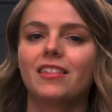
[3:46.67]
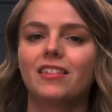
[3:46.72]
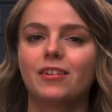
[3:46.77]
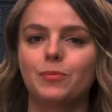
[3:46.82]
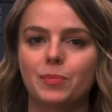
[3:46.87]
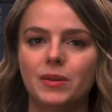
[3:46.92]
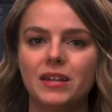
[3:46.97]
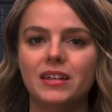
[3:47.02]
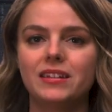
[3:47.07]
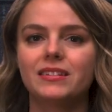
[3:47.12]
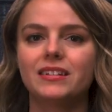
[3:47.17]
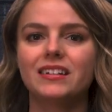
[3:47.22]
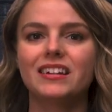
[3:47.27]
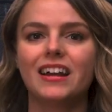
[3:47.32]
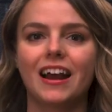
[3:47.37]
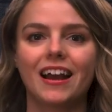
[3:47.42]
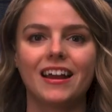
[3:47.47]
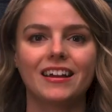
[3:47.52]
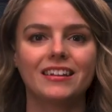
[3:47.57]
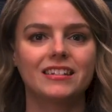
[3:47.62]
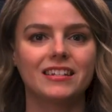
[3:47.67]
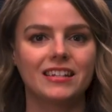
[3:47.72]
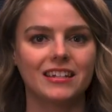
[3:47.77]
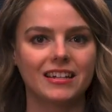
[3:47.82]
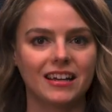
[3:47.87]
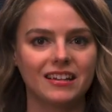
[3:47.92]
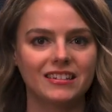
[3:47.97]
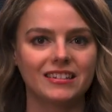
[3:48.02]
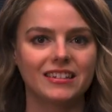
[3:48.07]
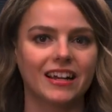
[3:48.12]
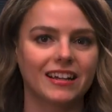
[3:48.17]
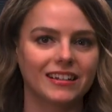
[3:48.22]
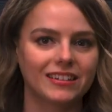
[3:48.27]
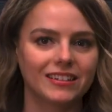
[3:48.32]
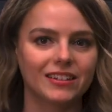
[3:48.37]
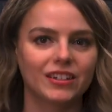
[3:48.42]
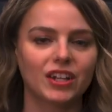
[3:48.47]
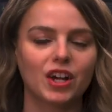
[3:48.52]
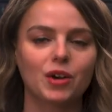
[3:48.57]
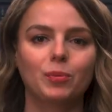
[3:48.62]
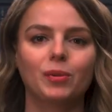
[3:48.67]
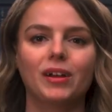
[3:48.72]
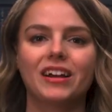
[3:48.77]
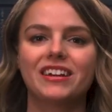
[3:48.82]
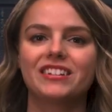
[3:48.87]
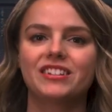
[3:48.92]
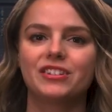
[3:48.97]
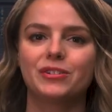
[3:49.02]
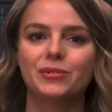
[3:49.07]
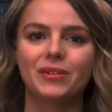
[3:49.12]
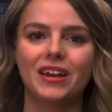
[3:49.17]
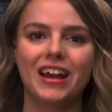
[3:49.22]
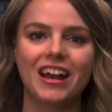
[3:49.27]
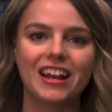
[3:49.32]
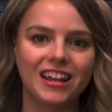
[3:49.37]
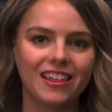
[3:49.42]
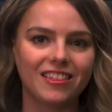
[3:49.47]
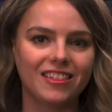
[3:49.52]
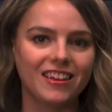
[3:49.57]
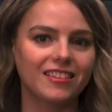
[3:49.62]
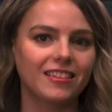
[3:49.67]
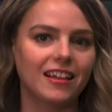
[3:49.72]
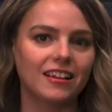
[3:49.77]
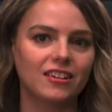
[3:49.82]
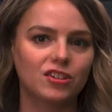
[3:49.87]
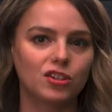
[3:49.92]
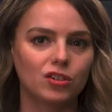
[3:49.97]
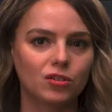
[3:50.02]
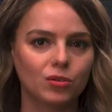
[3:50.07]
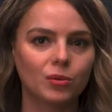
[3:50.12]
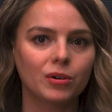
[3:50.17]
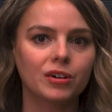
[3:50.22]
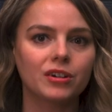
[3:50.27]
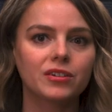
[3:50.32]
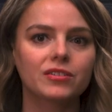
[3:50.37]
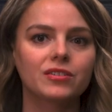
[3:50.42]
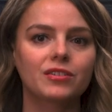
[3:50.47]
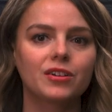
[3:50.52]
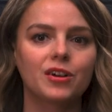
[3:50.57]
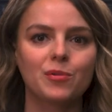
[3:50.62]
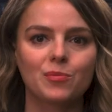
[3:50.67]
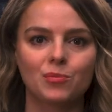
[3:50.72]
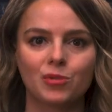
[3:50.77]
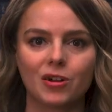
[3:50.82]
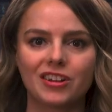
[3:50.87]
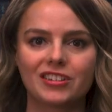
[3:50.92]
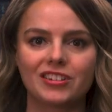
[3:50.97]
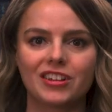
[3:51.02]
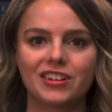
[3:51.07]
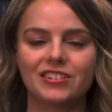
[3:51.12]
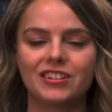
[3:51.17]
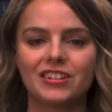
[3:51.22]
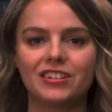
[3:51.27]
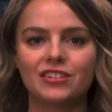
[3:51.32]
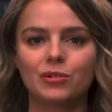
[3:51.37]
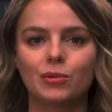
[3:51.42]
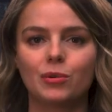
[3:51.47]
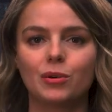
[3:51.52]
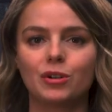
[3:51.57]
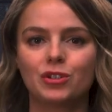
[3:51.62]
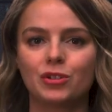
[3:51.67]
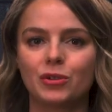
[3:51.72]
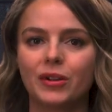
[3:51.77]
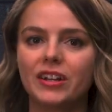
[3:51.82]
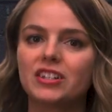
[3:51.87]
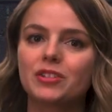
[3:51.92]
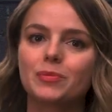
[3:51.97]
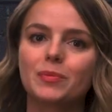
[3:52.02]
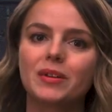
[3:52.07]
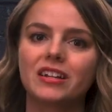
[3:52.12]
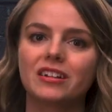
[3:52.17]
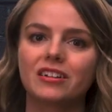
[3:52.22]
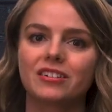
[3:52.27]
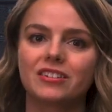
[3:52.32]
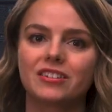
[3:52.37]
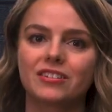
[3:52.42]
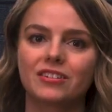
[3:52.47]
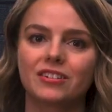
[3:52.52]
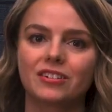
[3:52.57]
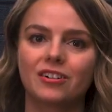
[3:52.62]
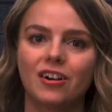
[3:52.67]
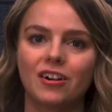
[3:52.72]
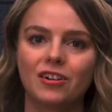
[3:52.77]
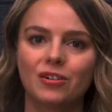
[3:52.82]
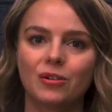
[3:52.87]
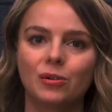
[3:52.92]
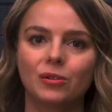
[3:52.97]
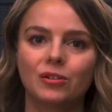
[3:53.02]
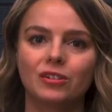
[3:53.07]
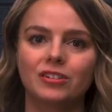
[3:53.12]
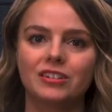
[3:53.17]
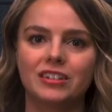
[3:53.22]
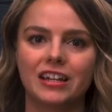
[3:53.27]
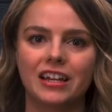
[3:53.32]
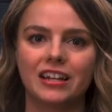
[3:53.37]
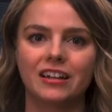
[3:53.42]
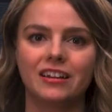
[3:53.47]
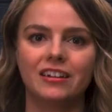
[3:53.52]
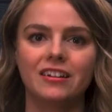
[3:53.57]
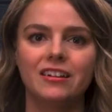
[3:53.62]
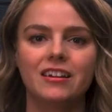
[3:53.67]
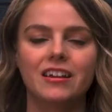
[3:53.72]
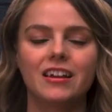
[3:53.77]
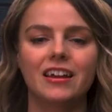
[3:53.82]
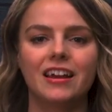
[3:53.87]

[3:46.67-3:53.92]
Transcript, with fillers: The PCI DSS applies to anything that stores, processes, or transmits cardholder data